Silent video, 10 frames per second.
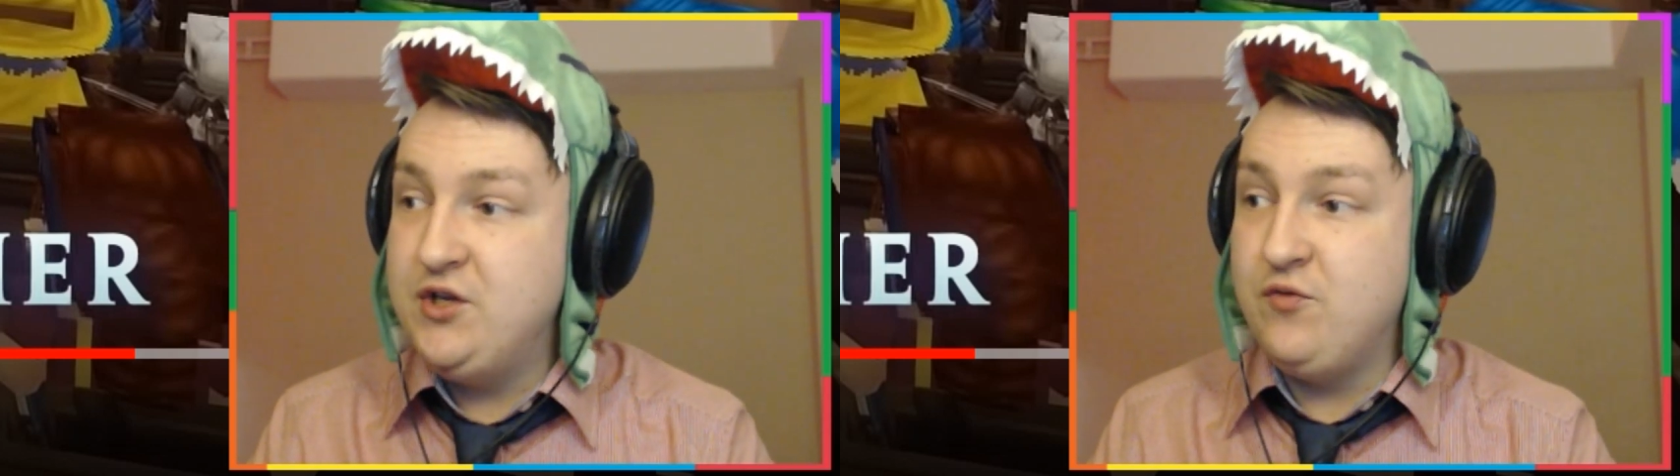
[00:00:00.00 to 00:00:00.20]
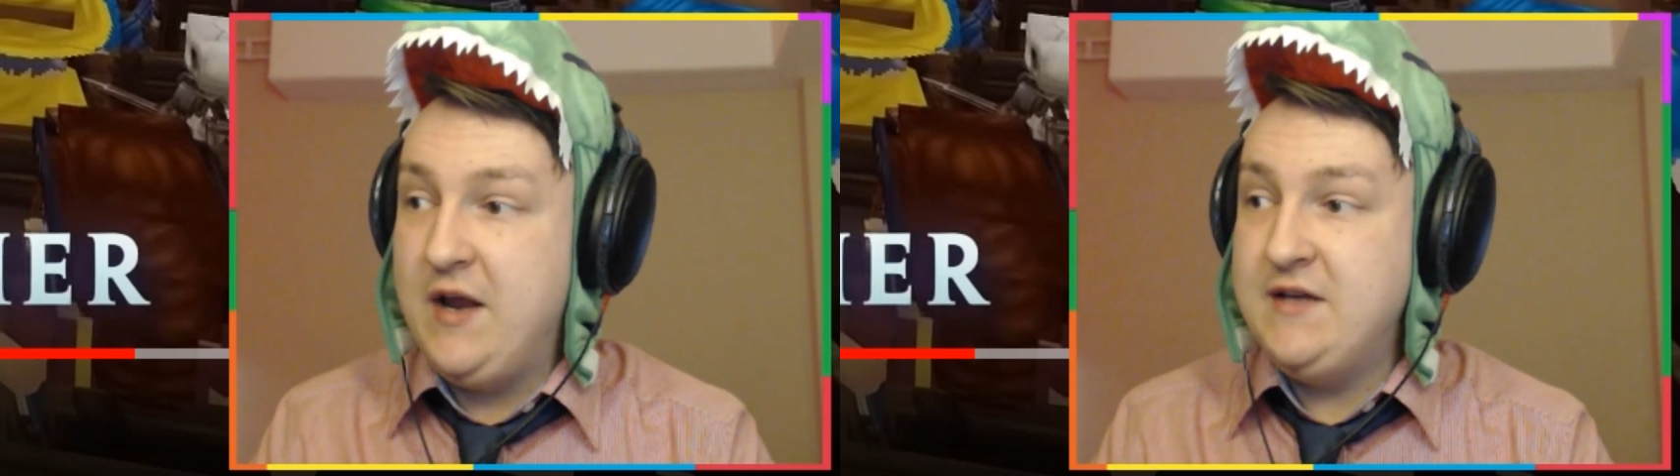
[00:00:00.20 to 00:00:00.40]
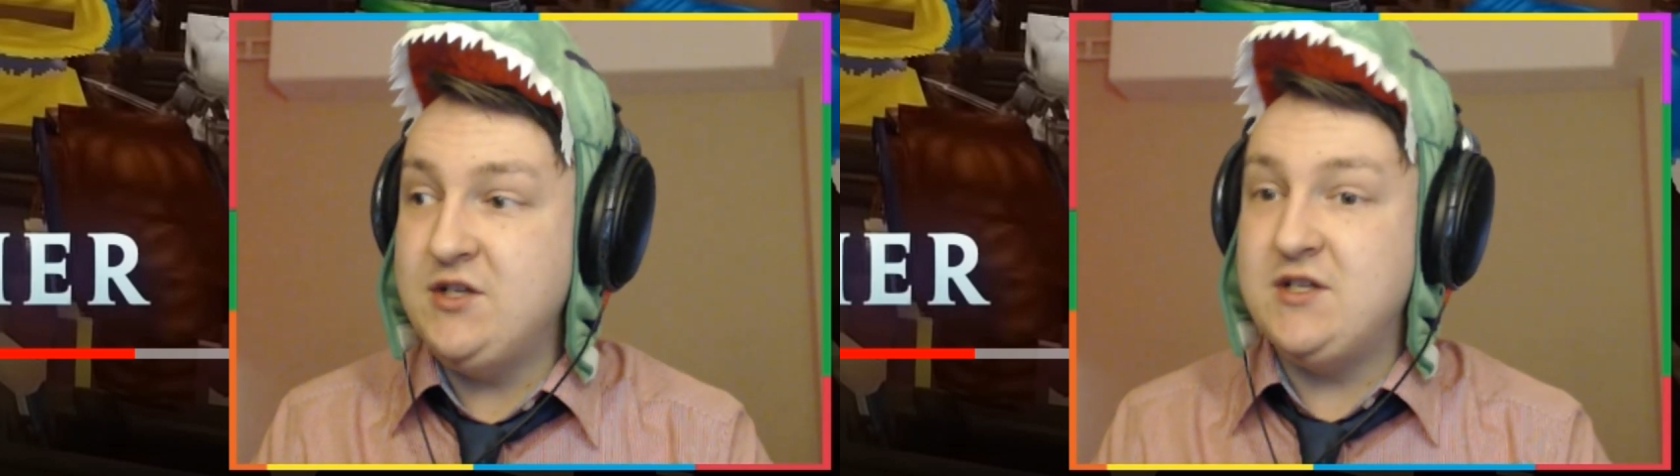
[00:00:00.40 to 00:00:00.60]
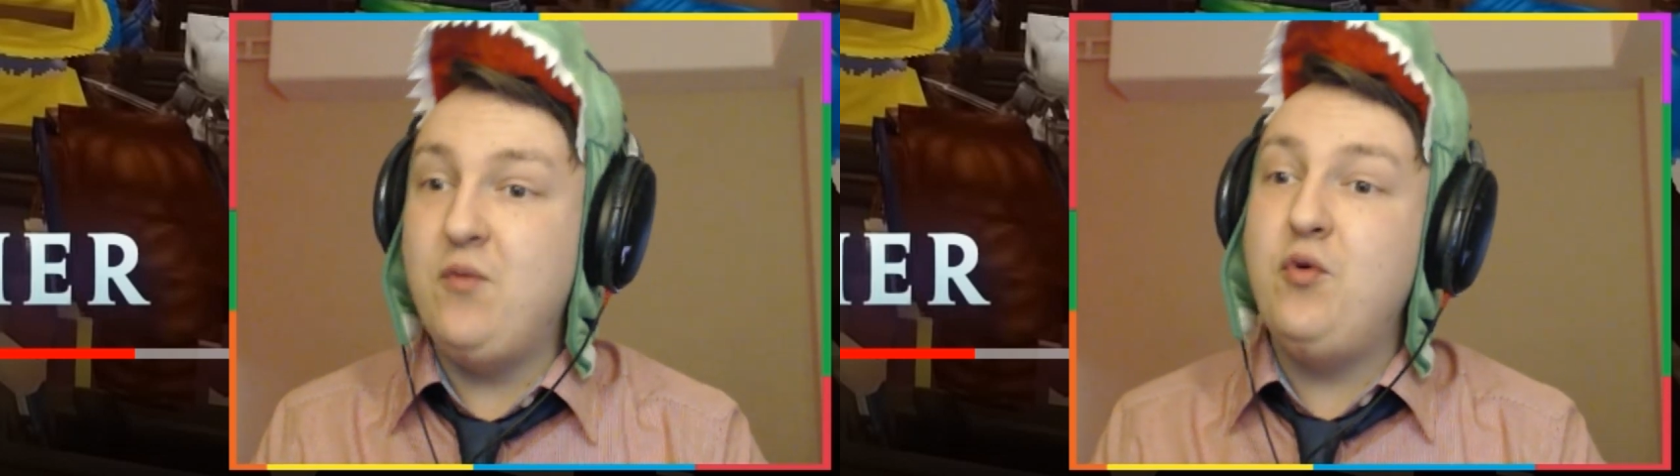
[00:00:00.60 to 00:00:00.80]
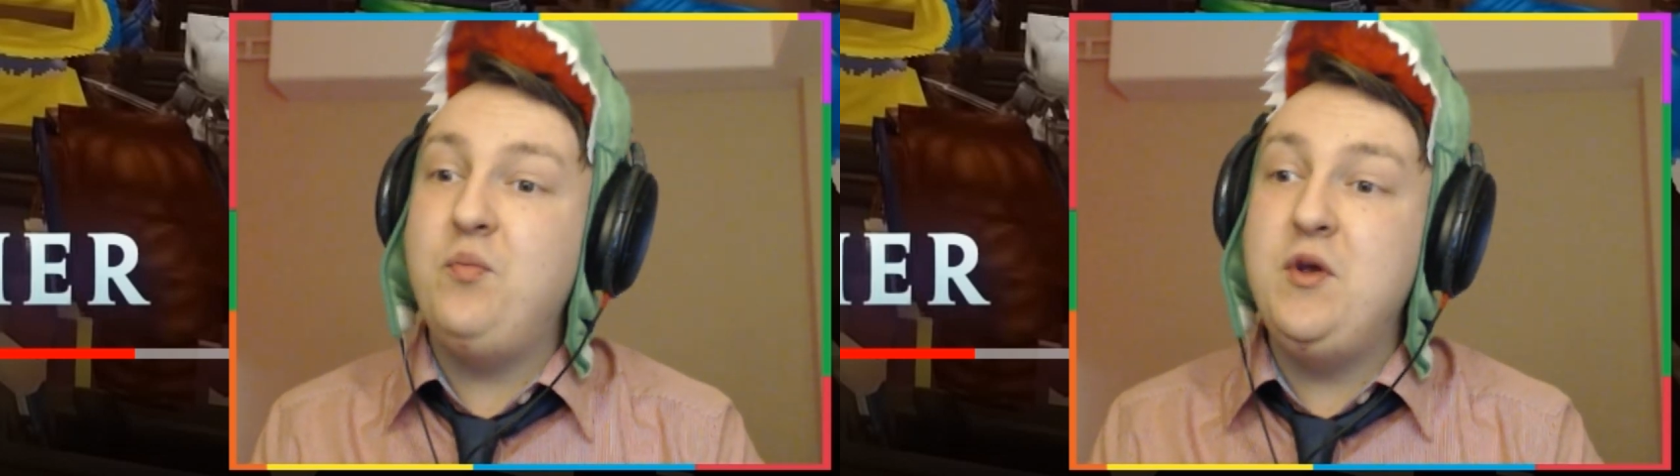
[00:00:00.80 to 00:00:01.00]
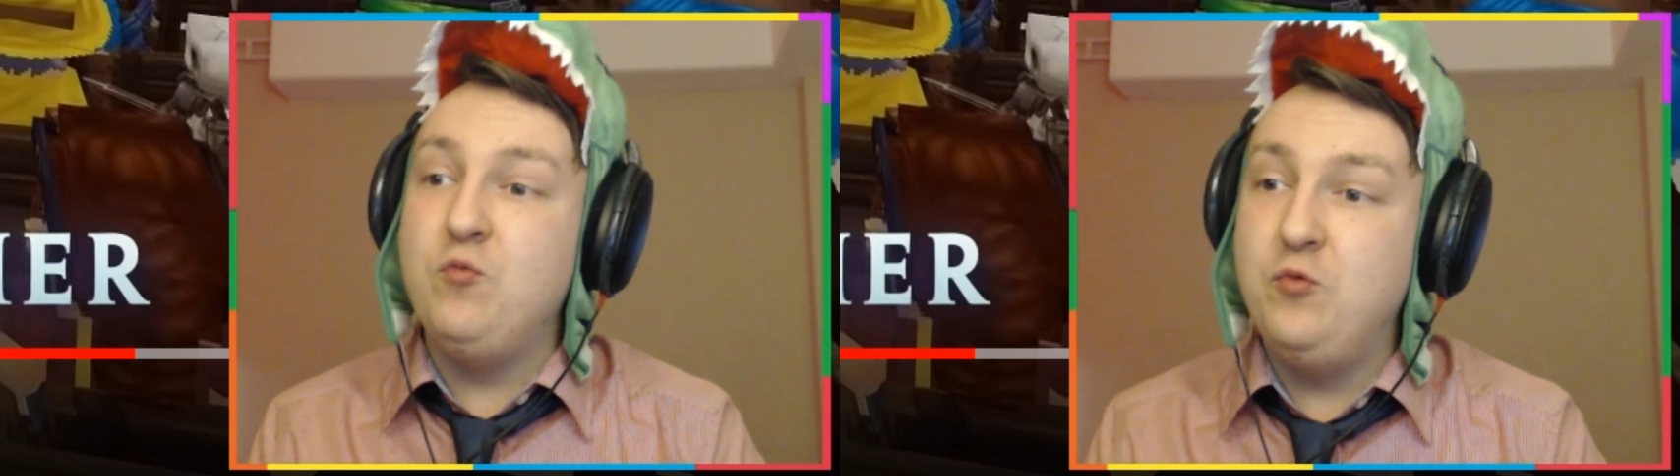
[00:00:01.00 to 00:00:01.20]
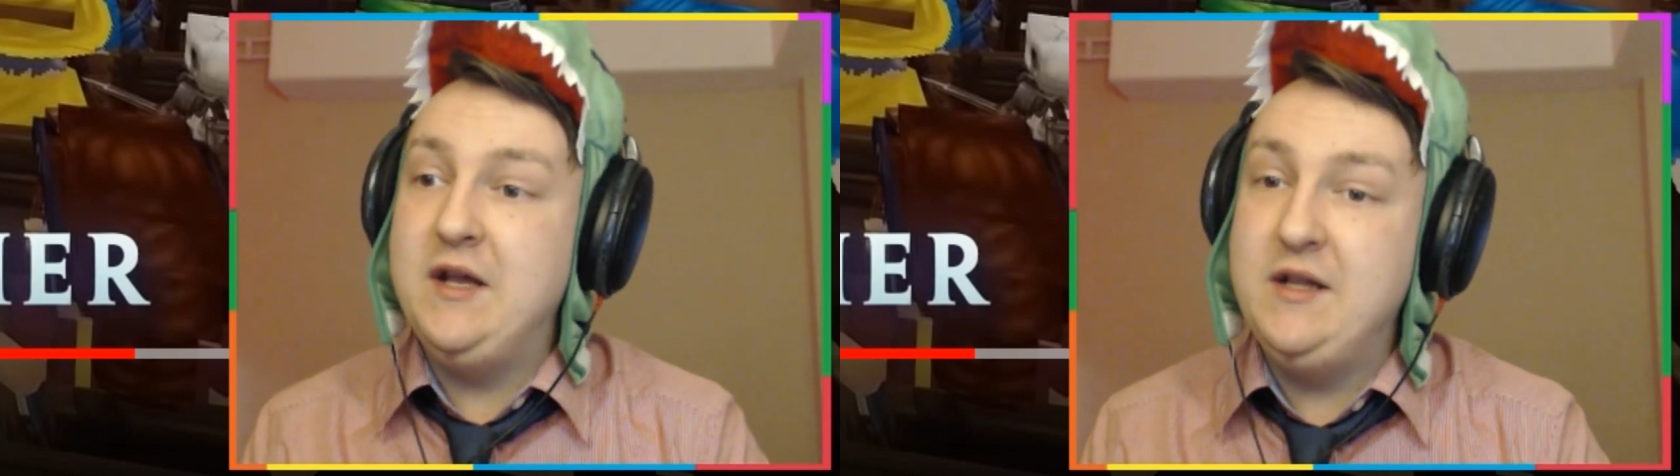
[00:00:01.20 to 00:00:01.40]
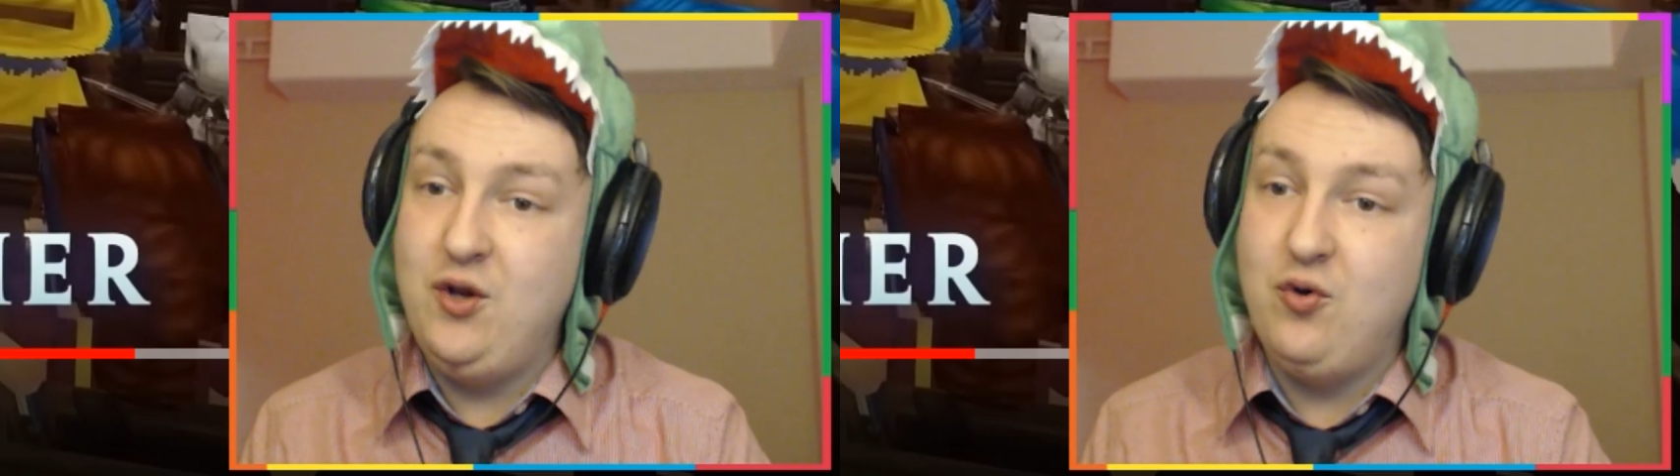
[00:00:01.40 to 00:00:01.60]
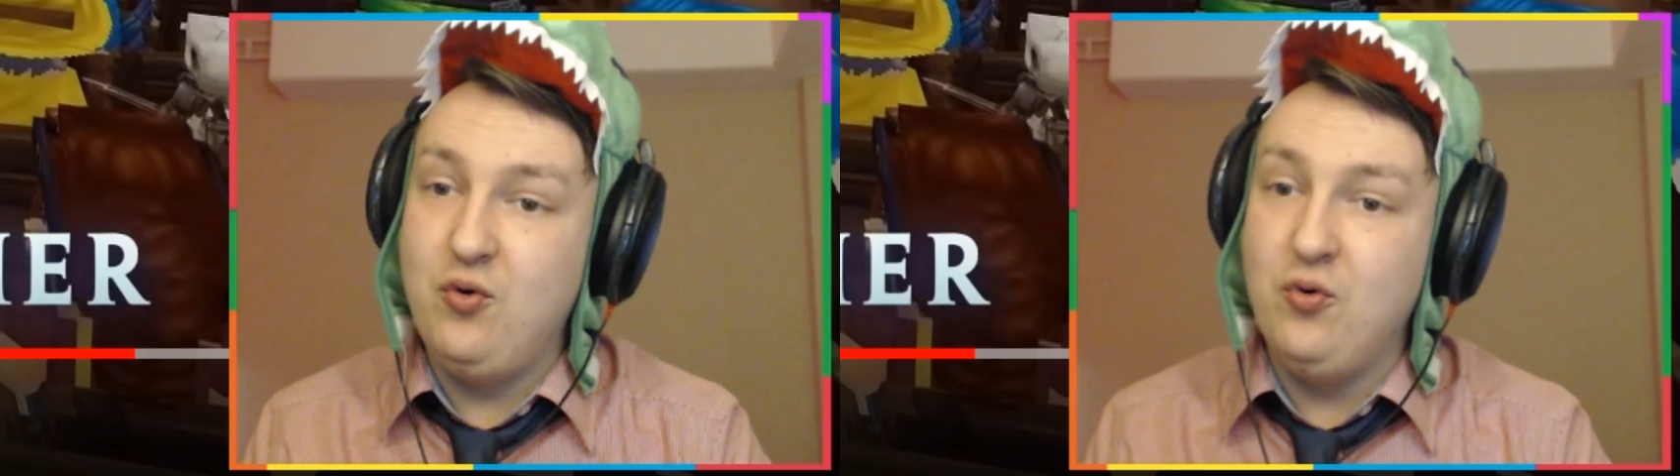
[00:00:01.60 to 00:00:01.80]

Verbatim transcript: these races. That would be really